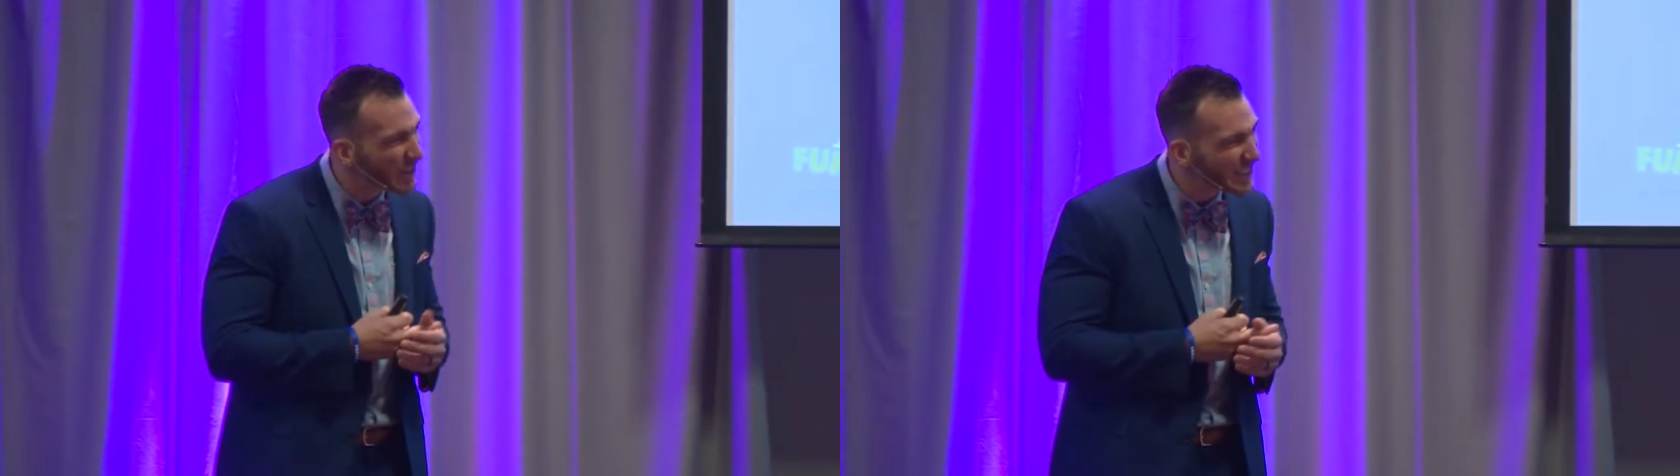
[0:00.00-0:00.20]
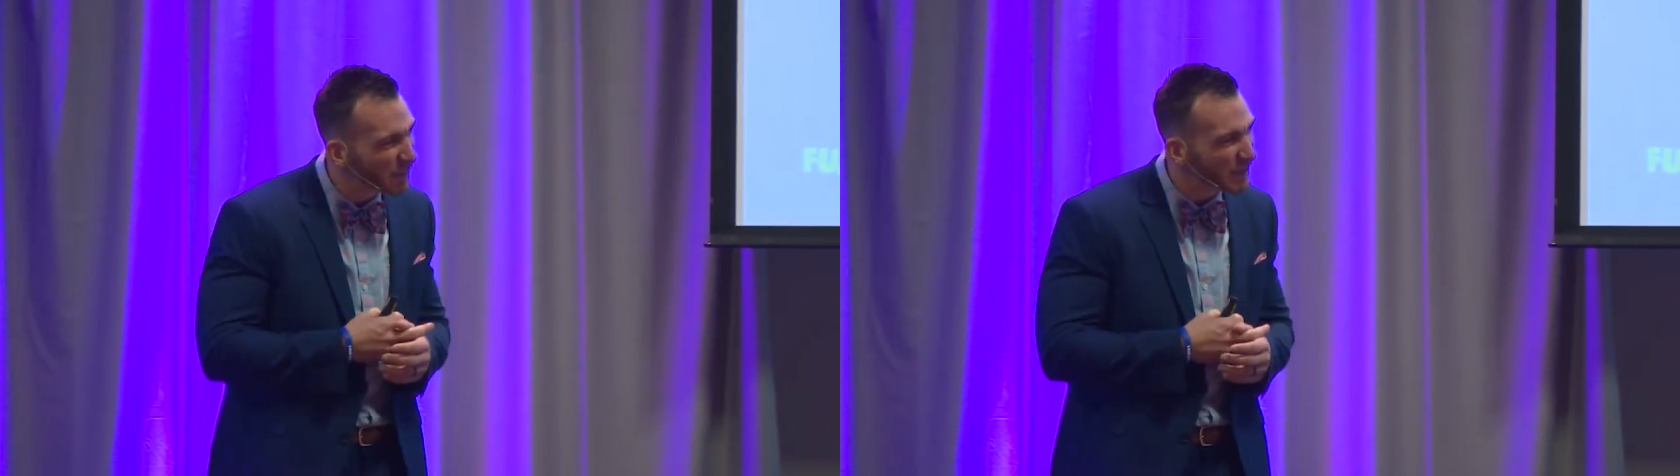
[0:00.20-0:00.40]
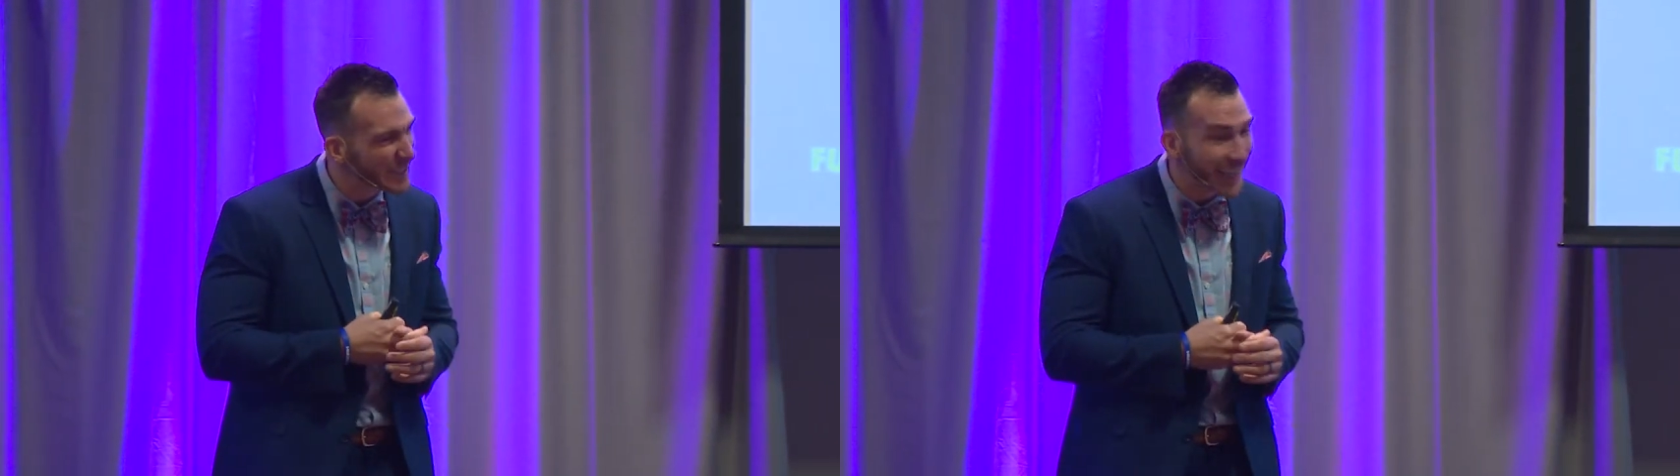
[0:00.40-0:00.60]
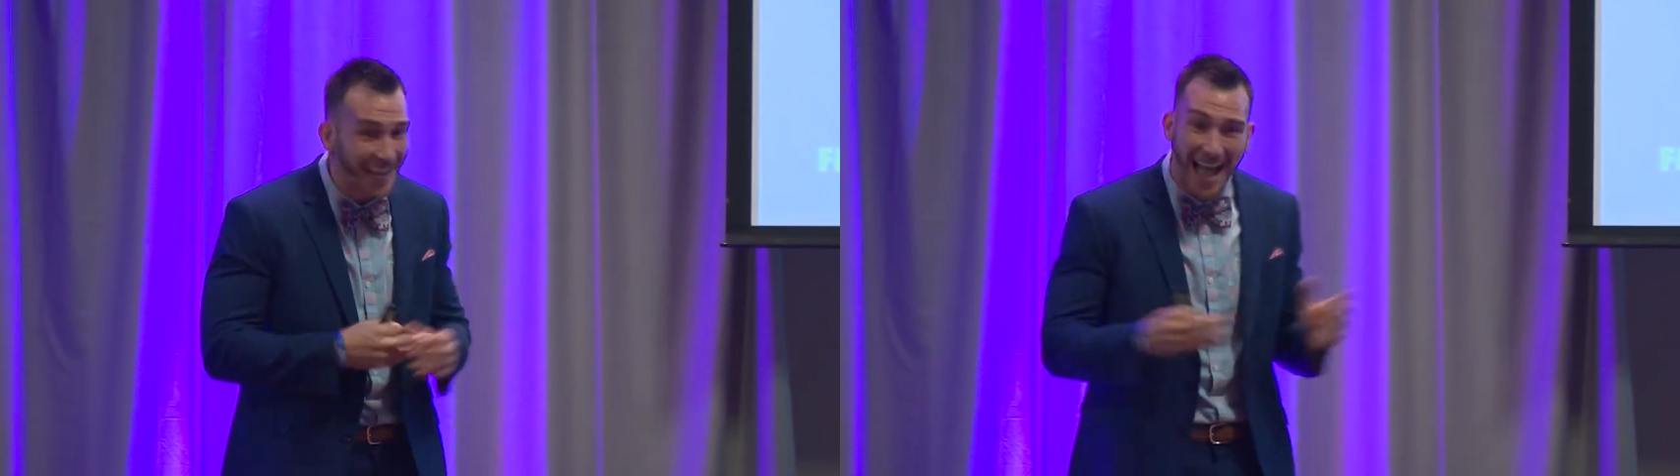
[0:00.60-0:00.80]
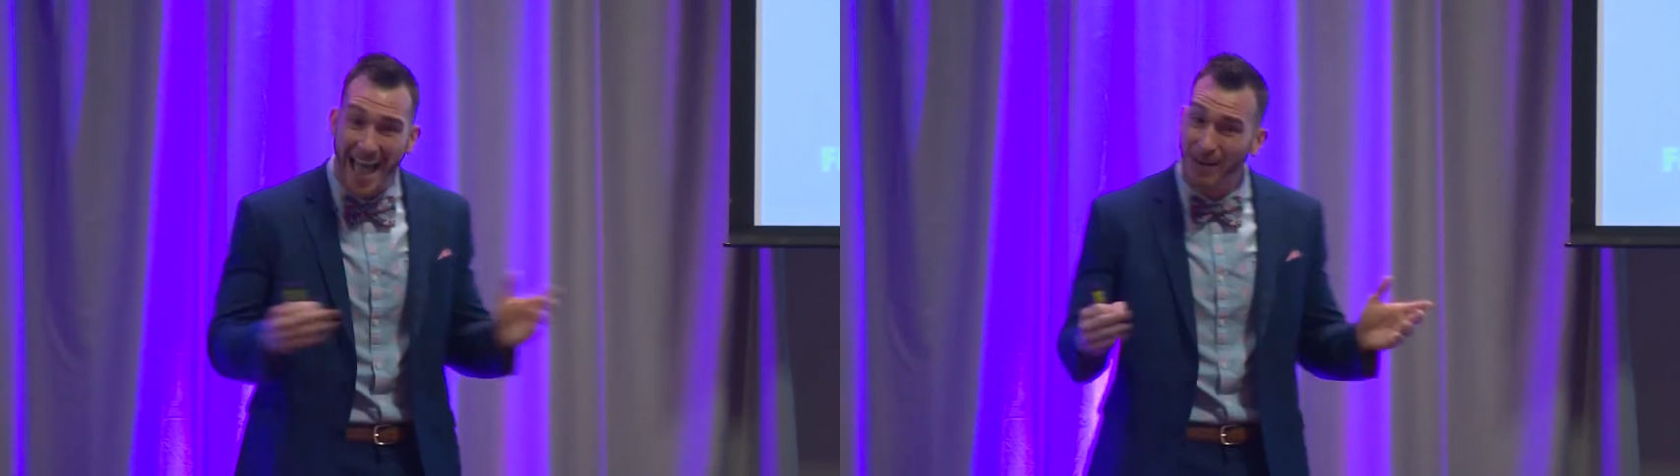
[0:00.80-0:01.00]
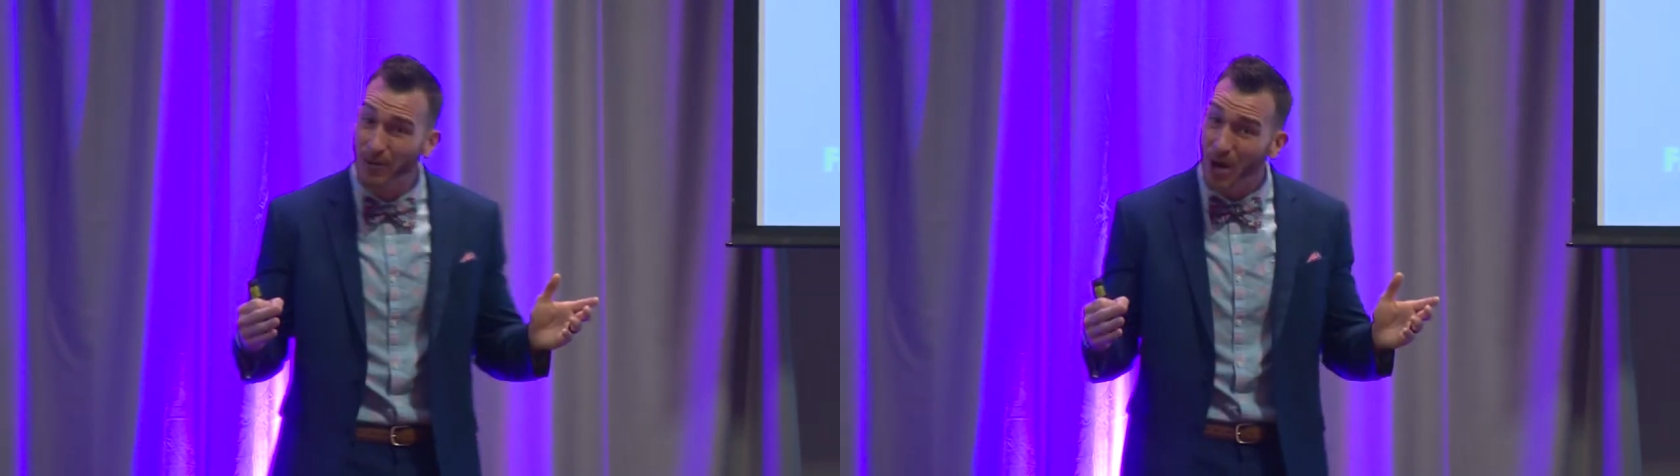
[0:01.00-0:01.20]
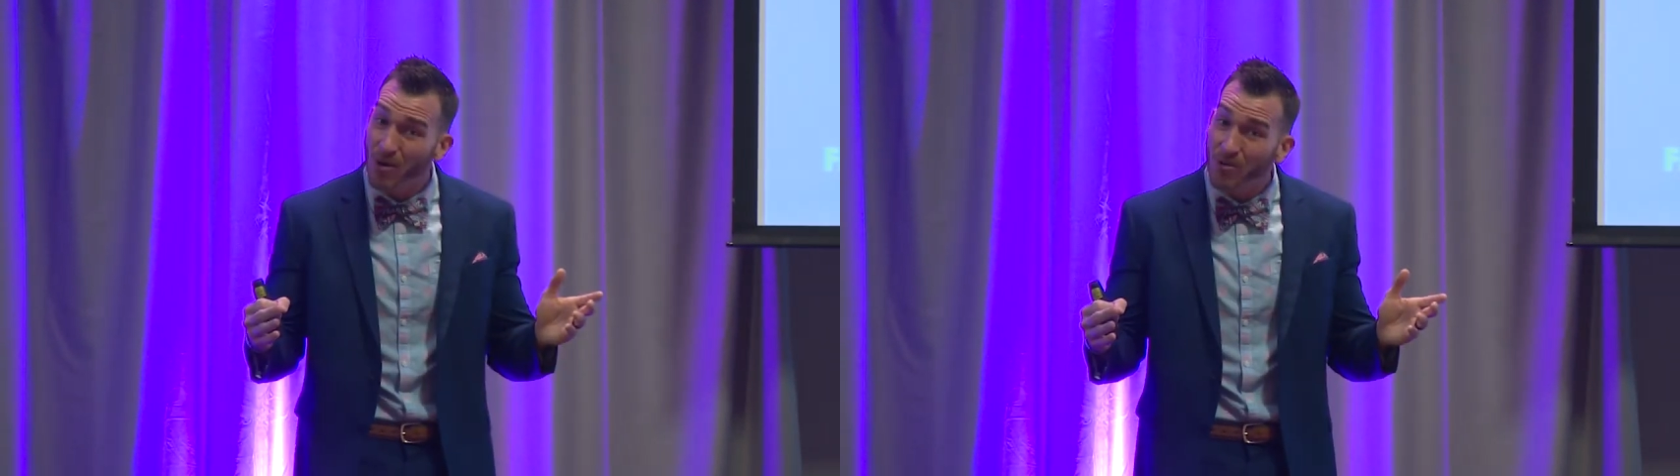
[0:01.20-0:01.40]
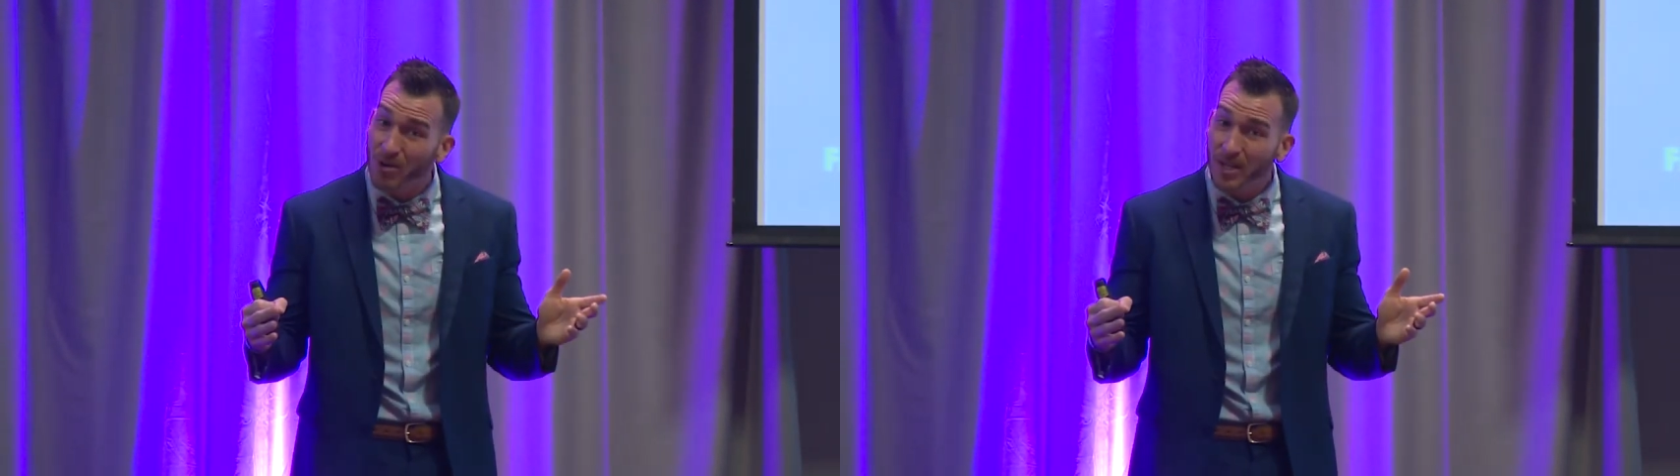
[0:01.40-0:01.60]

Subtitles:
accept this gig? I don't know.